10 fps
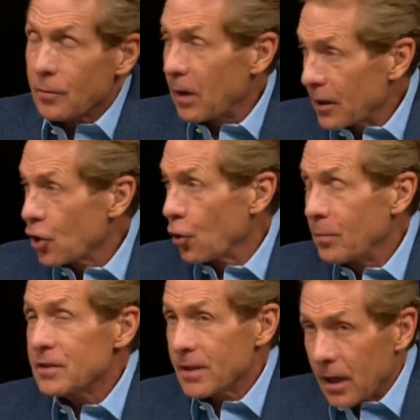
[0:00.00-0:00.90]
by
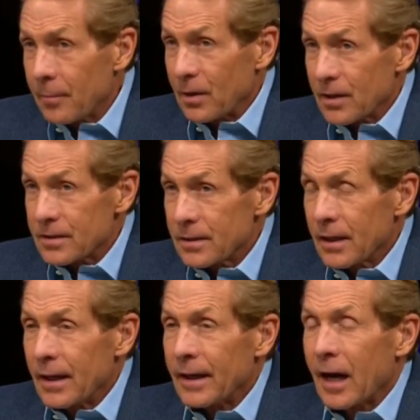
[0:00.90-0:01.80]
Kobe's comments. Mm-hmm.
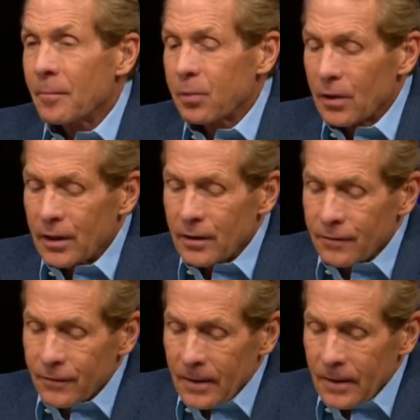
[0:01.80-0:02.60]
And I believe